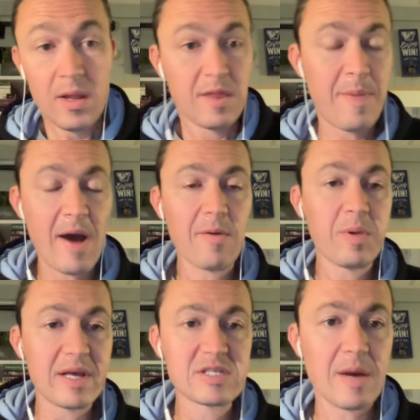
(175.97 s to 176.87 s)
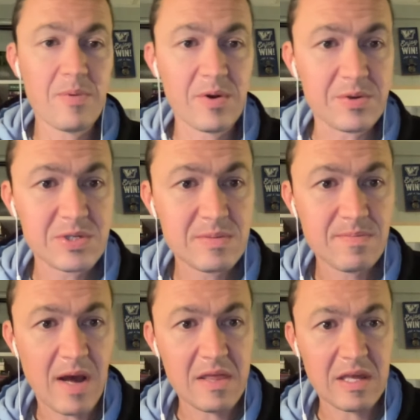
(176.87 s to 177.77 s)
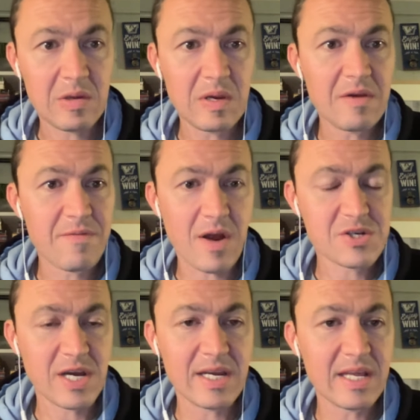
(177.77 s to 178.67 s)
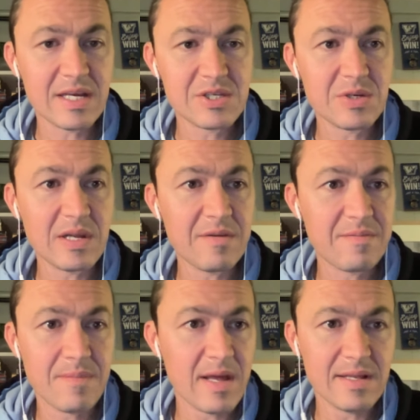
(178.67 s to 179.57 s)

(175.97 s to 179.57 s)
the power play is not produced. I think you need fresh ideas. You need eh,